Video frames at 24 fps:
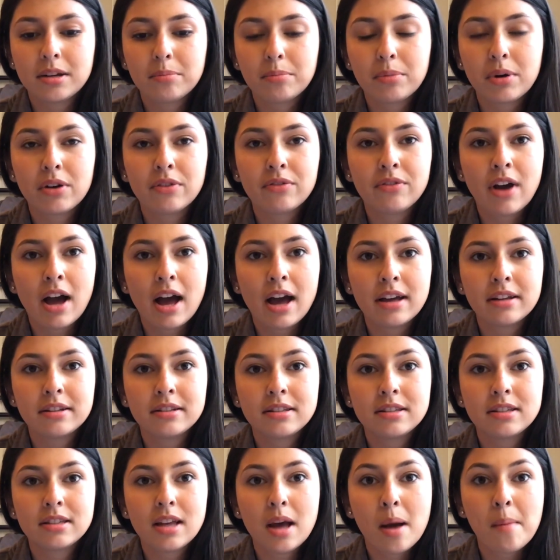provide
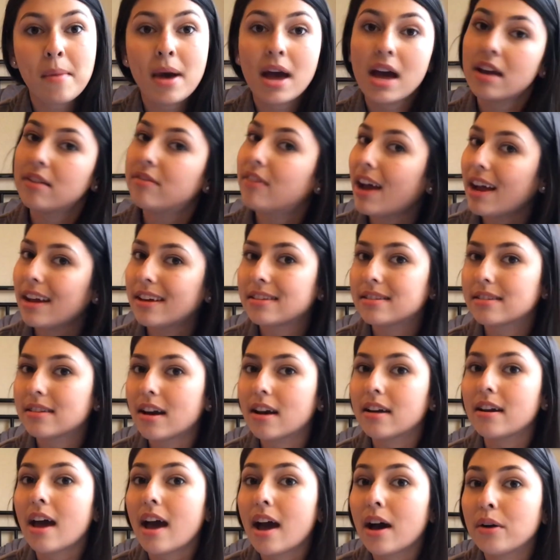some advice
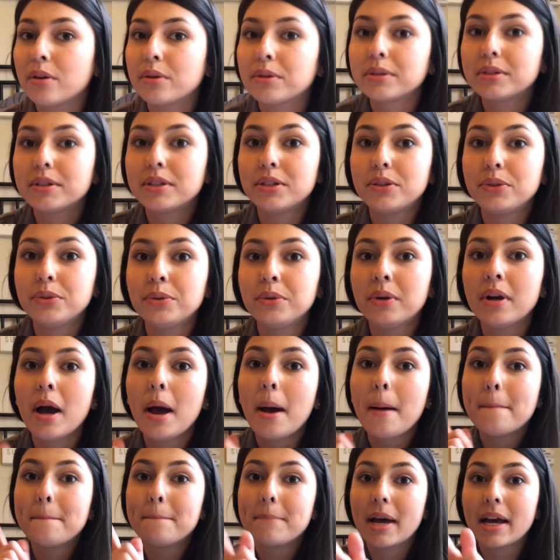on how to
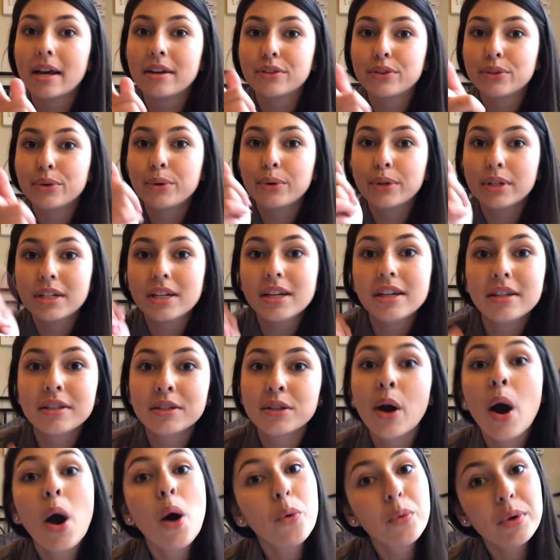pass your
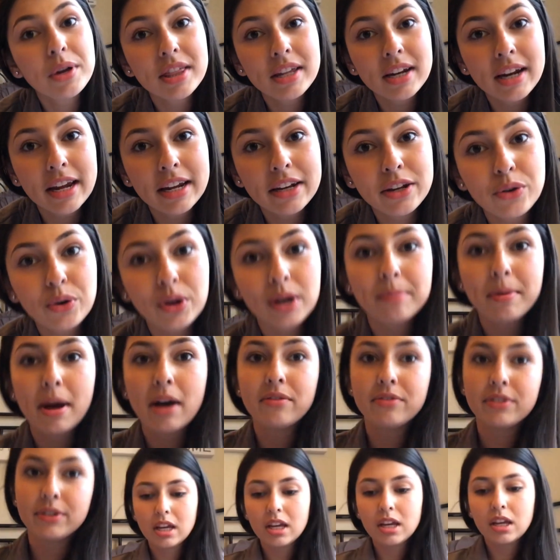TEAS with an 80 or
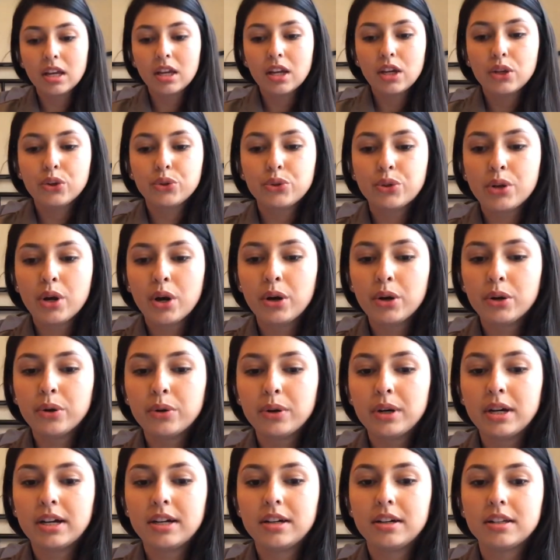above.
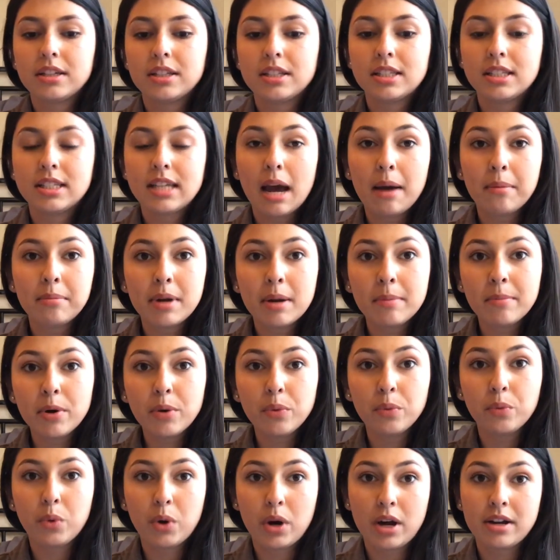So step
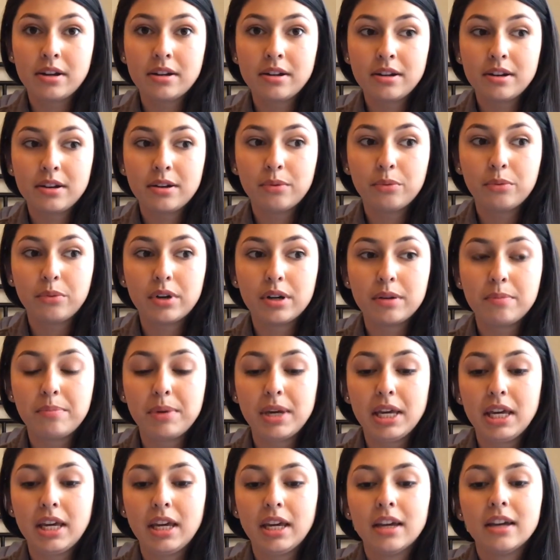number one would
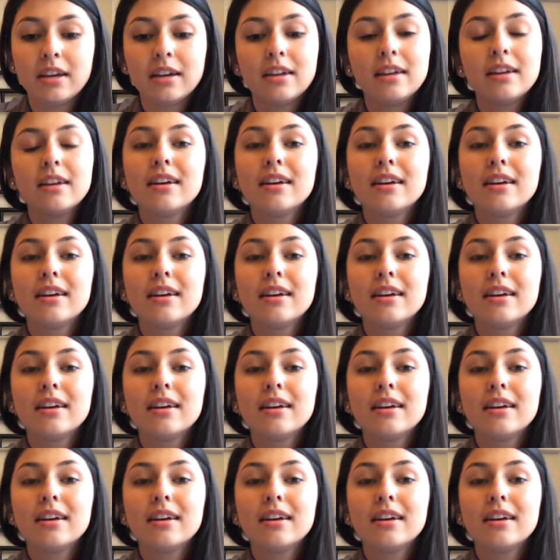be